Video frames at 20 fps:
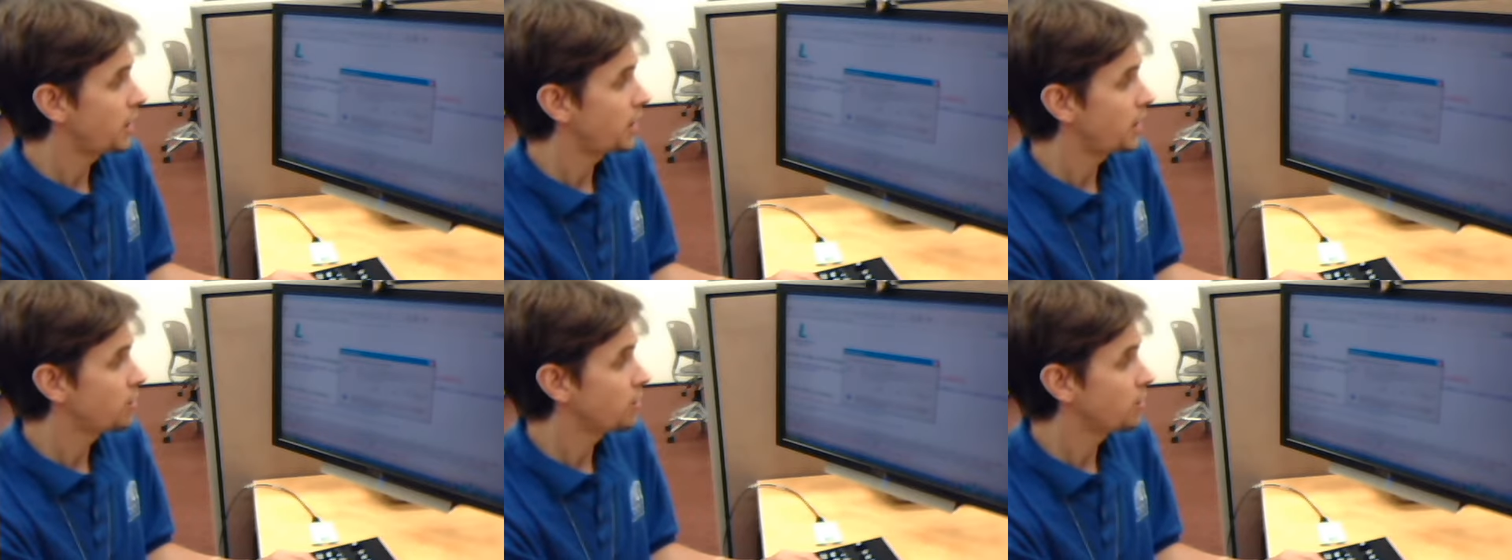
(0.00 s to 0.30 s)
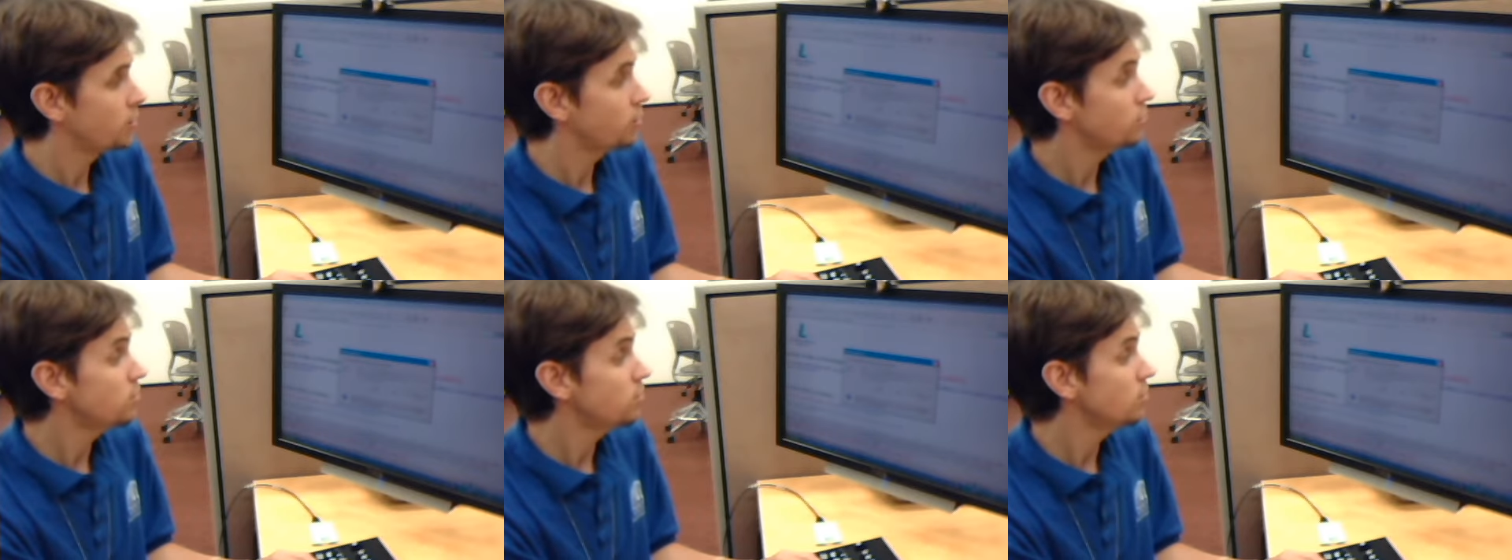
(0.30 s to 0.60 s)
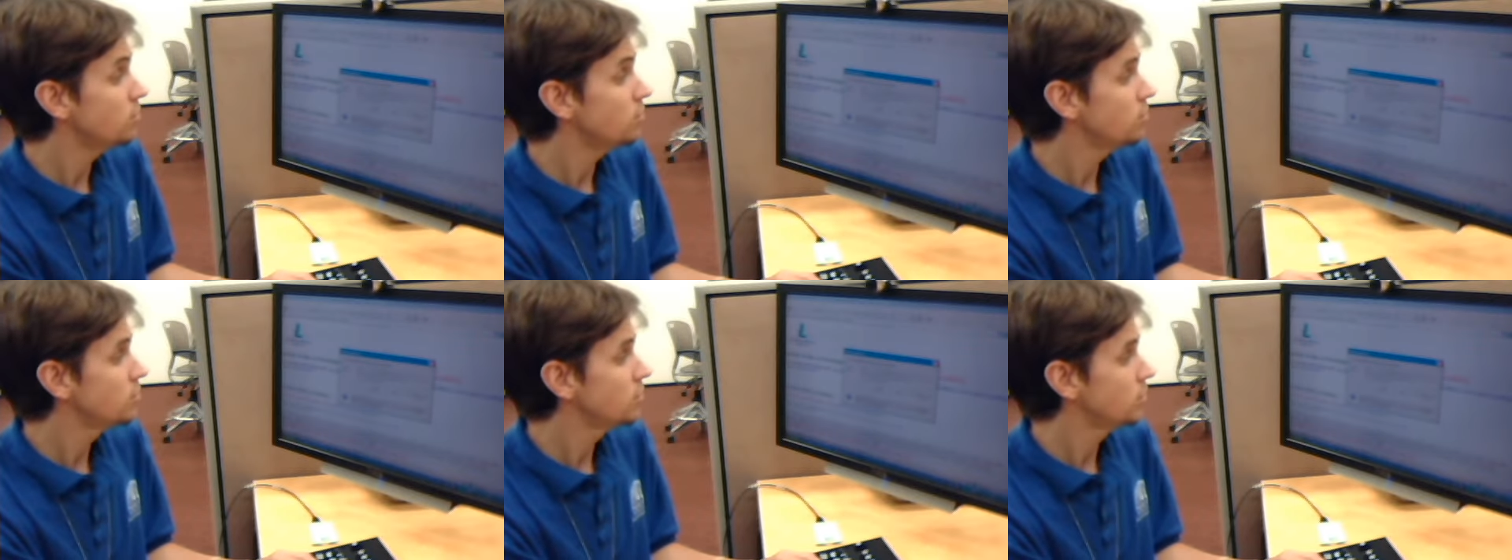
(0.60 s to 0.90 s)
arrow
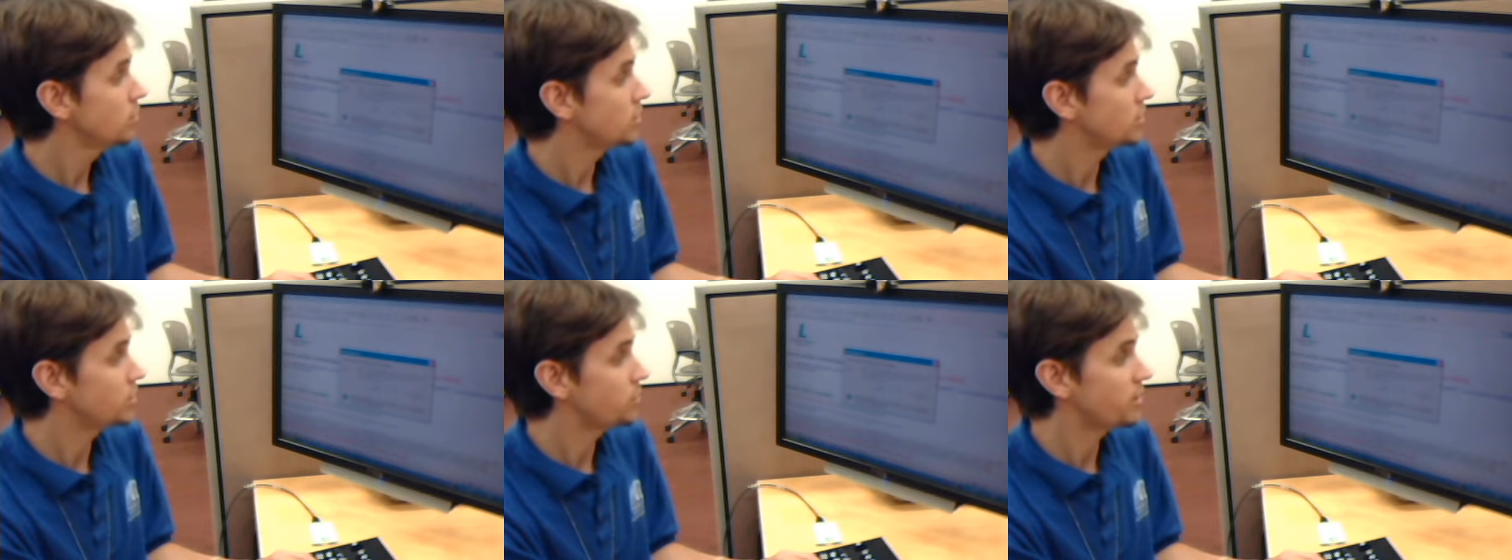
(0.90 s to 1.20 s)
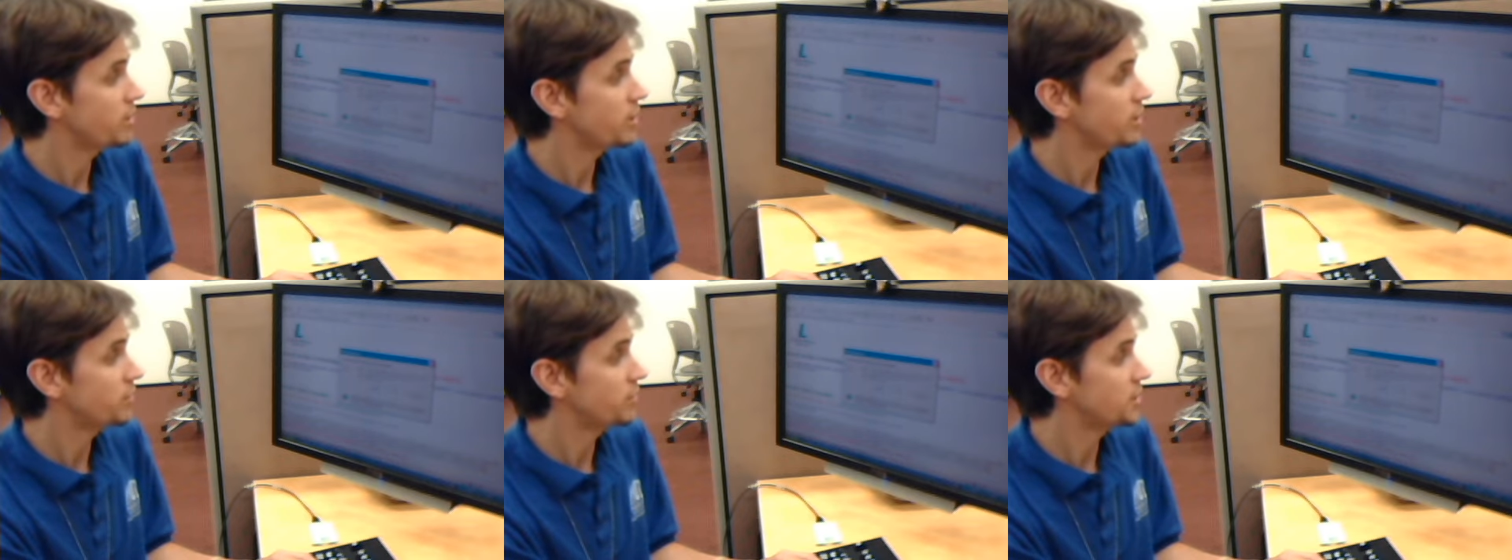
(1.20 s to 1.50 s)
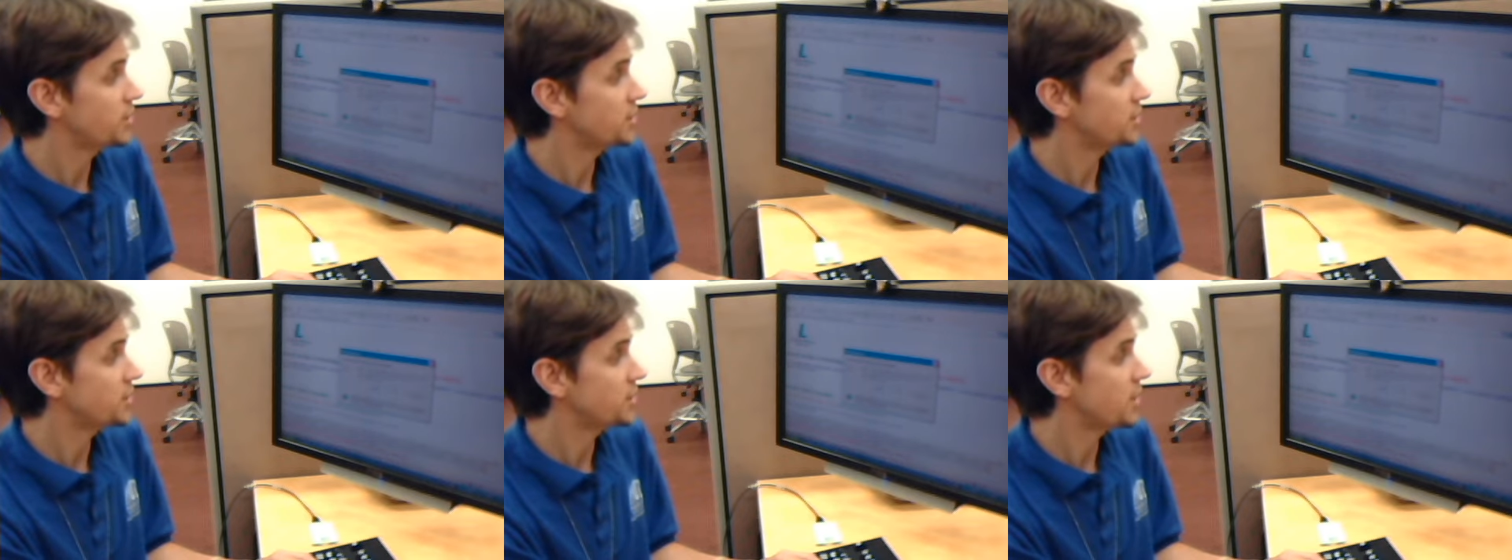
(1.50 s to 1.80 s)
until we hear it
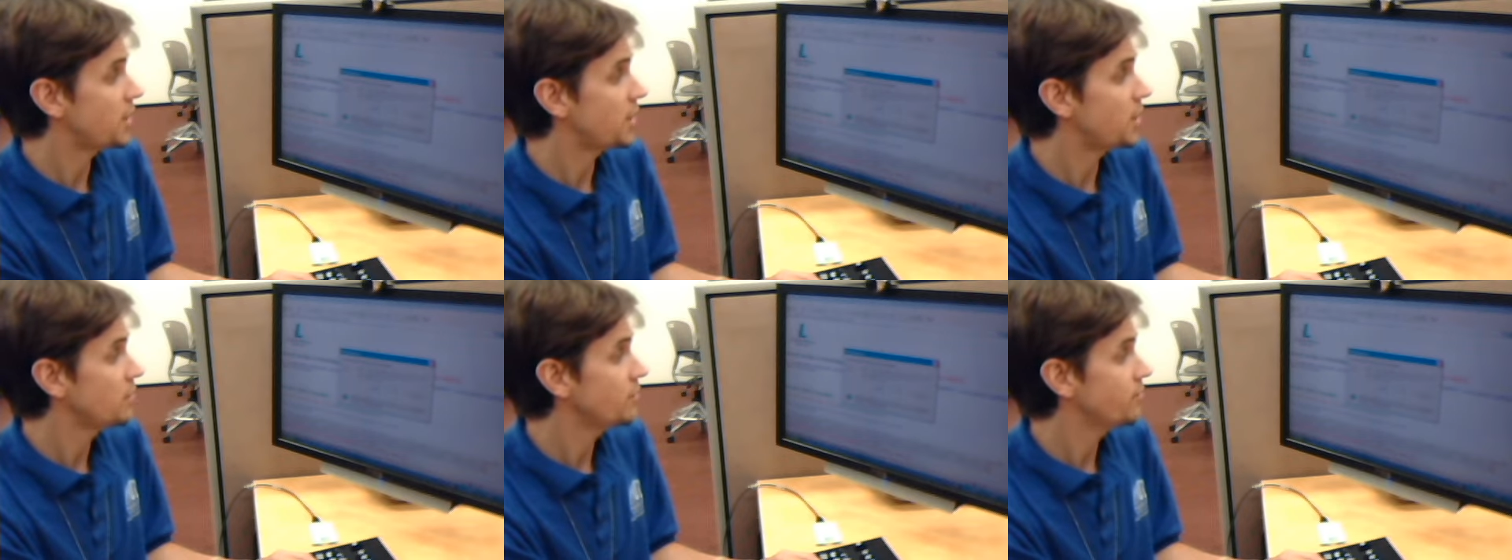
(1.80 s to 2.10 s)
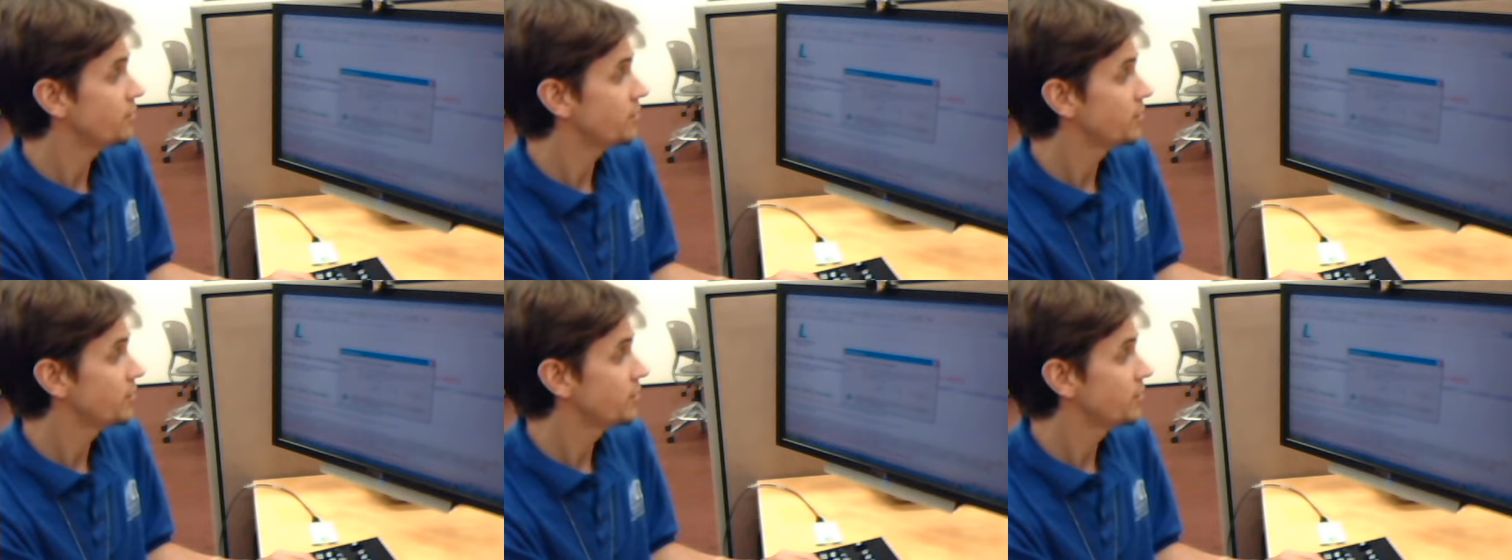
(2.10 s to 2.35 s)
say save.